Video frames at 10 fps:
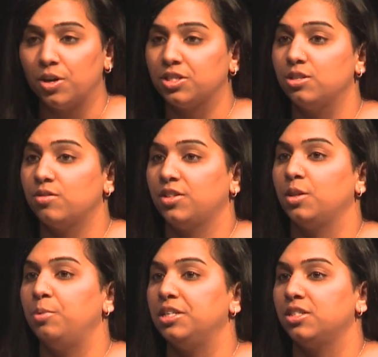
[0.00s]
want to know that
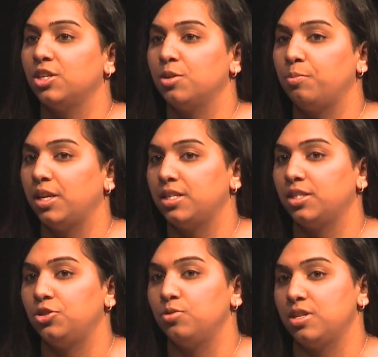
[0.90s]
the pieces are in place
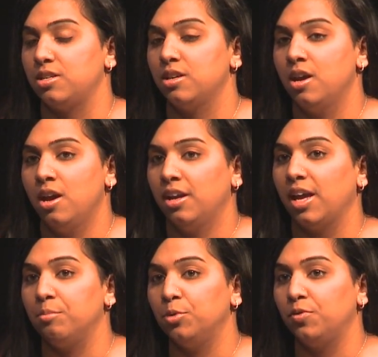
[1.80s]
that you can
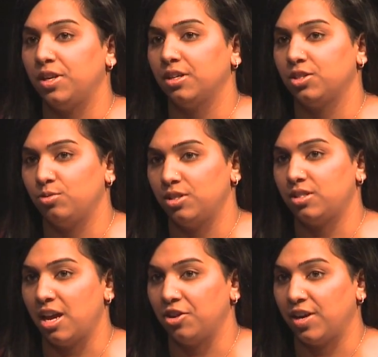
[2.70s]
get moving as soon as
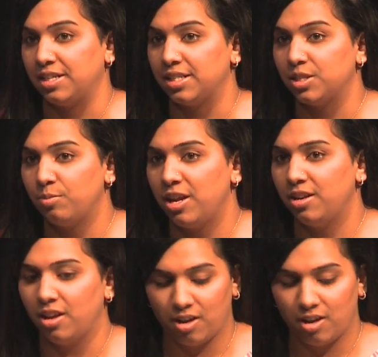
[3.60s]
that grant is made.